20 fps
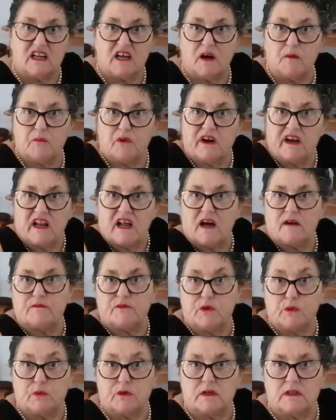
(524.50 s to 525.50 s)
it up right
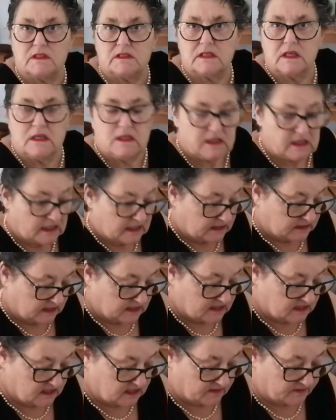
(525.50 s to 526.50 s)
afterwards. This
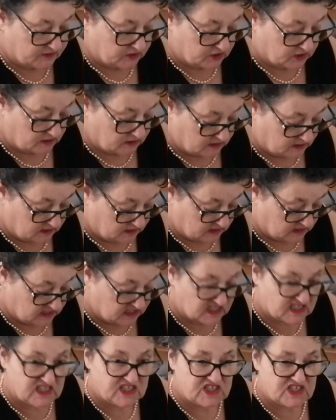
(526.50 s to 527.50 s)
stuff starts to
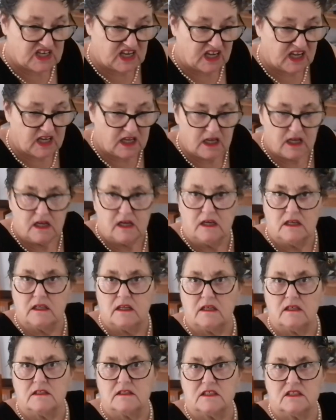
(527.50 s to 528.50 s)
stick and
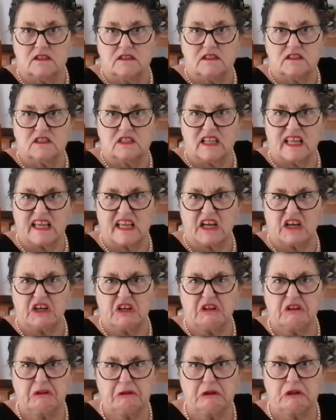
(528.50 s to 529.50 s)
it turns to like
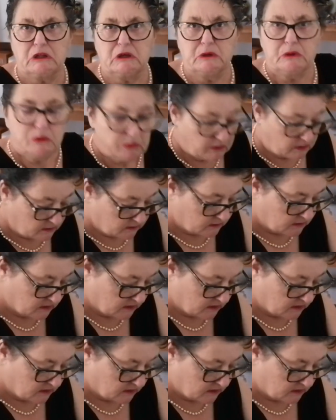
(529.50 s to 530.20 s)
glue.